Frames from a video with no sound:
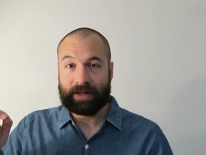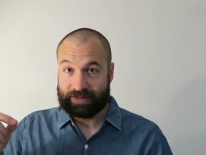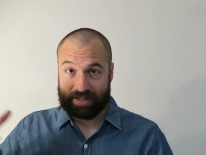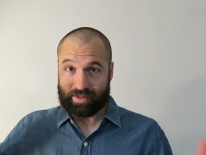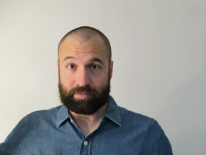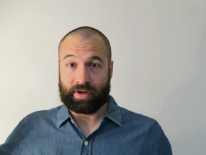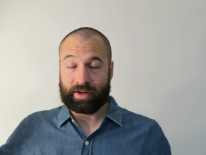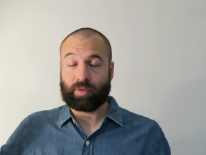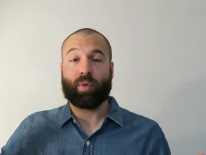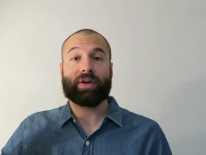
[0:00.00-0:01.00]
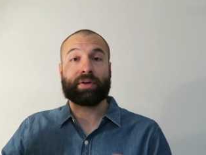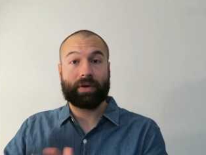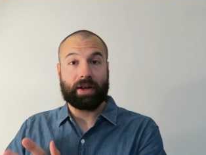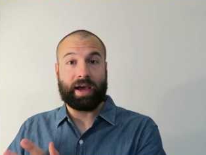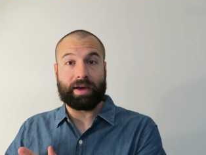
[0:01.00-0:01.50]
and celebrating what you're
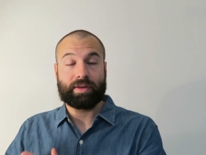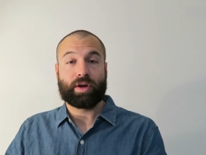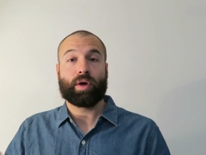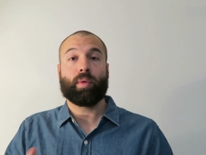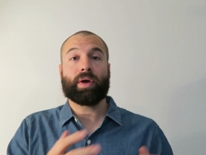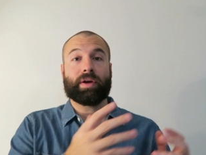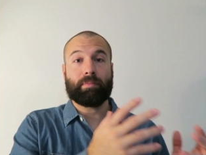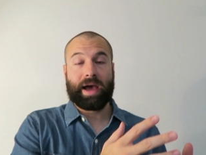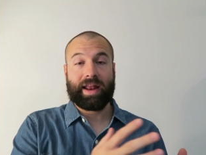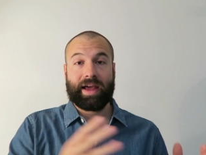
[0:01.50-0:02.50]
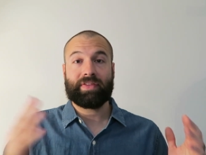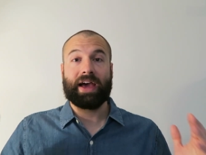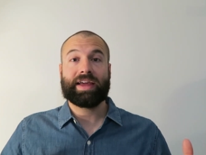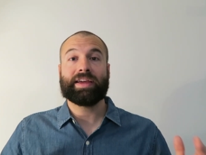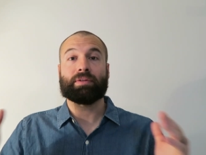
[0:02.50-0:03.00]
good at what you're bad at.
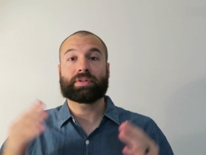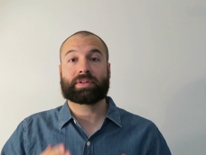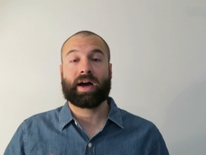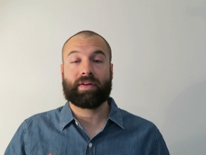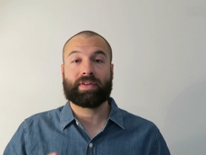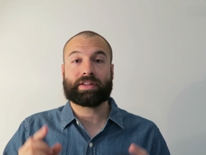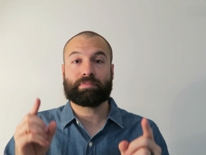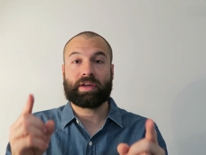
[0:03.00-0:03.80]
That equals confidence.